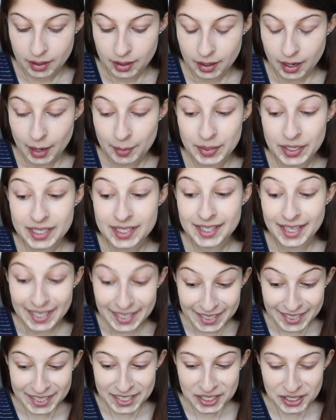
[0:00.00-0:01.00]
I'm
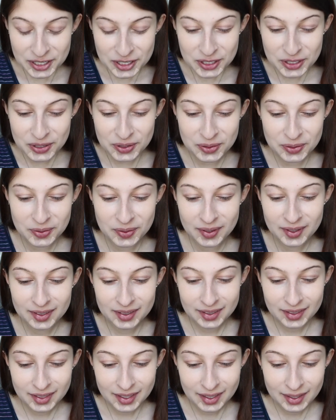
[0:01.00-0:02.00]
excited to
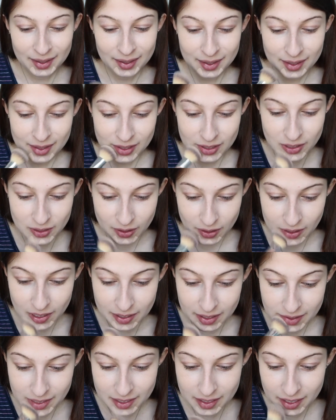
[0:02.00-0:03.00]

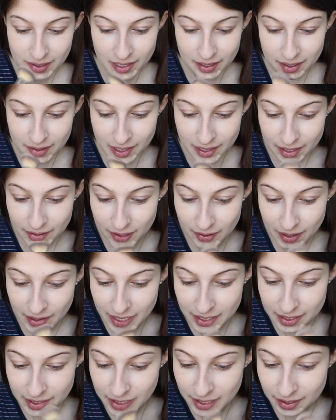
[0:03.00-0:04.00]
start
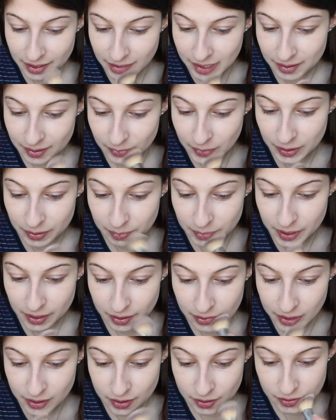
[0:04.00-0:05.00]
interacting with
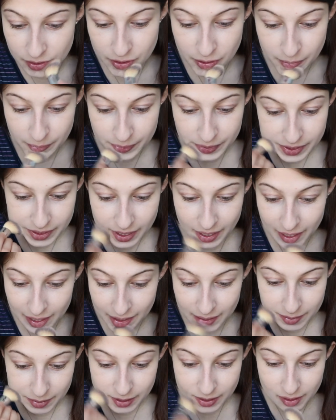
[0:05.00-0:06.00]
bigger groups,
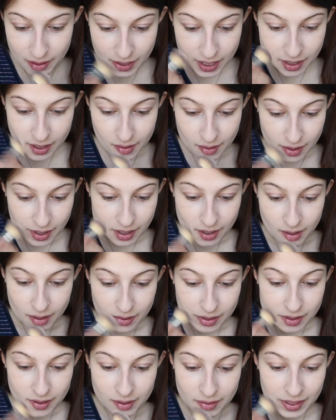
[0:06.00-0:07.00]
and
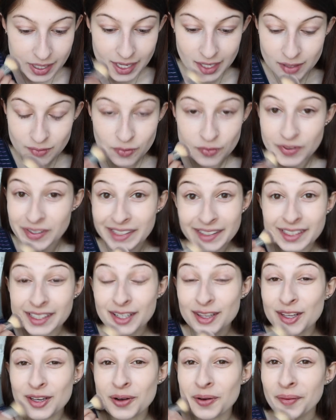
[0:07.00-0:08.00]
that's really
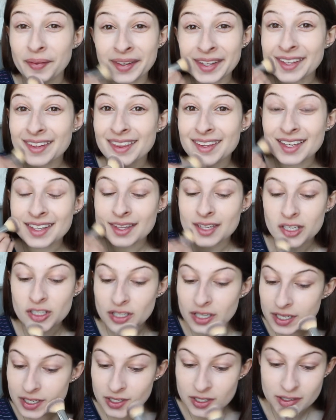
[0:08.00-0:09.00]
the only thing that
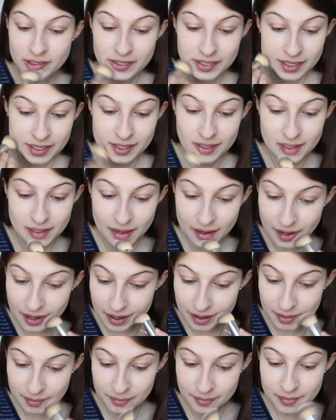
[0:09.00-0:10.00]
changes.
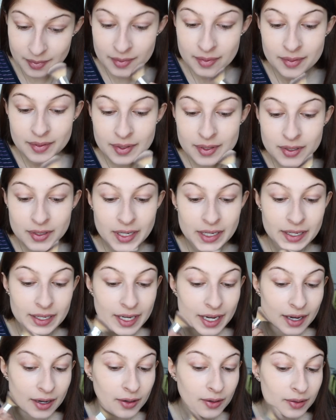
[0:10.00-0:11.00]

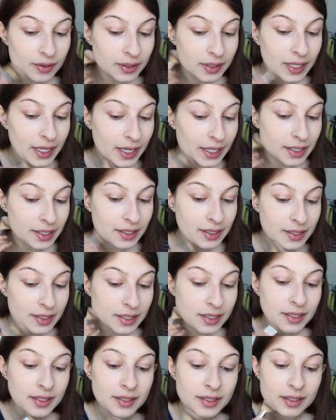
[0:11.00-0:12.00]
Takeout and
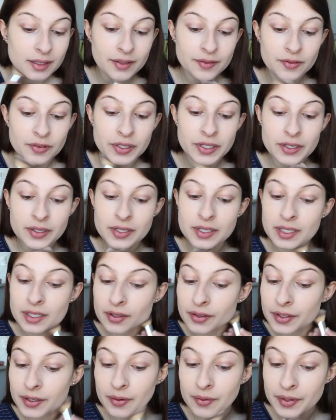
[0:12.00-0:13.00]
delivery are still
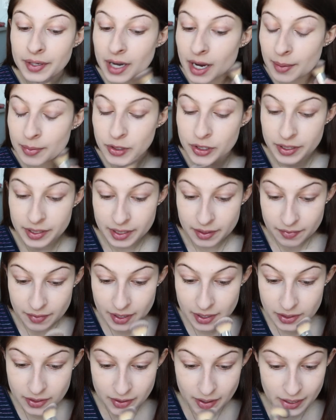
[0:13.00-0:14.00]
the only options at
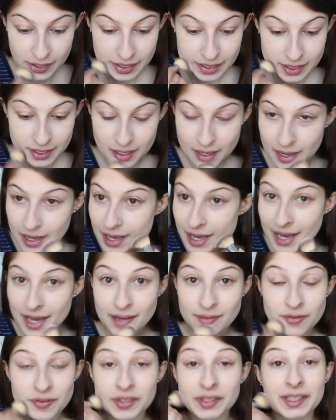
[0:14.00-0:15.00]
restaurants,
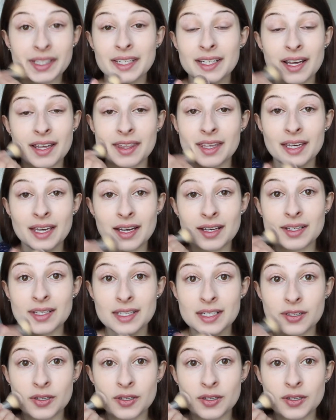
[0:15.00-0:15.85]
and really nothing else is